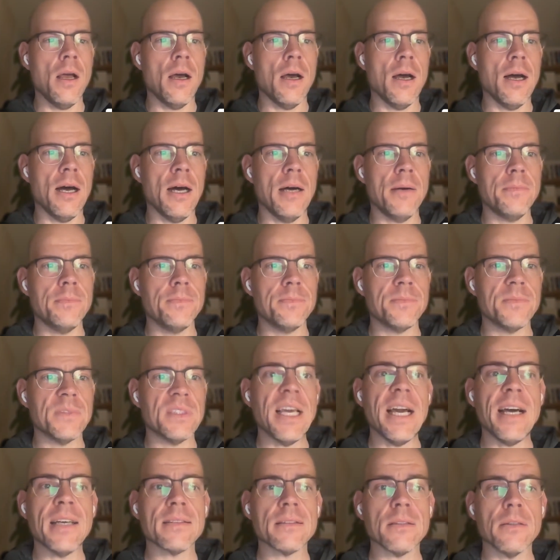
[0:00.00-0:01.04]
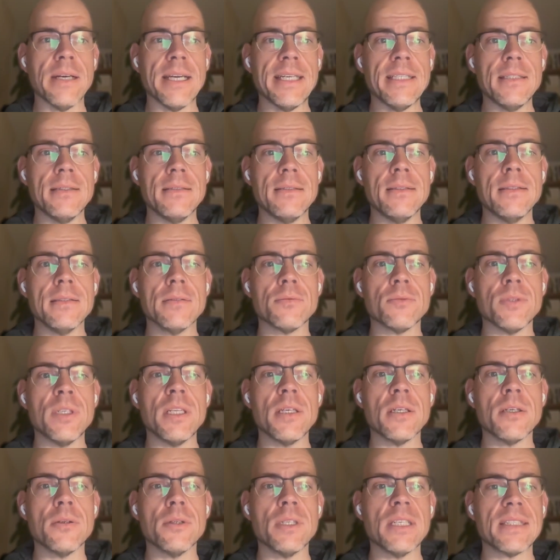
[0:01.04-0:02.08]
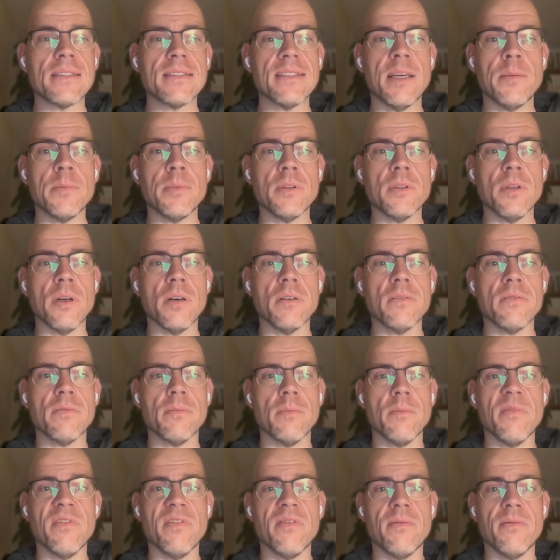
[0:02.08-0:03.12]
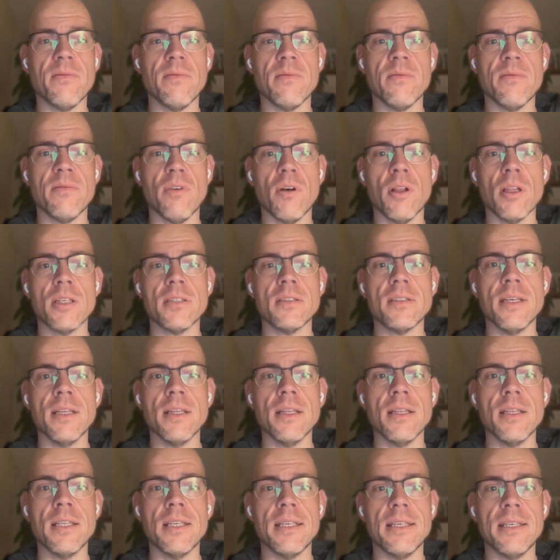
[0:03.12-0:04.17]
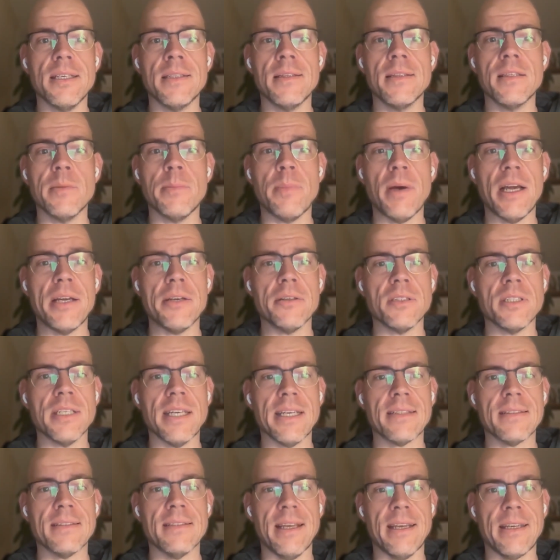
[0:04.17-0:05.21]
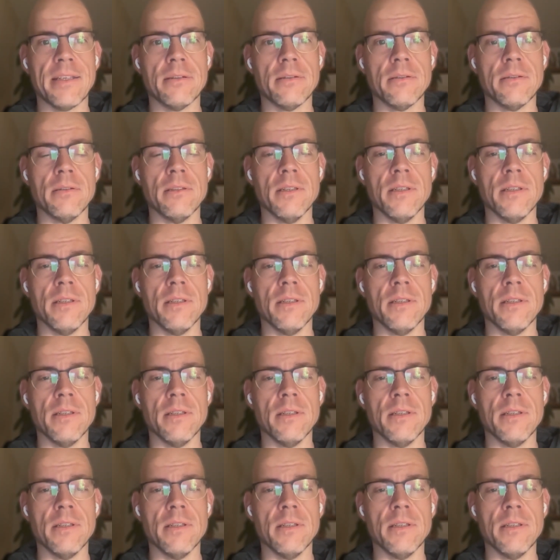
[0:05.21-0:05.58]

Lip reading: So ADC is really good example of volatility in the biotech sector.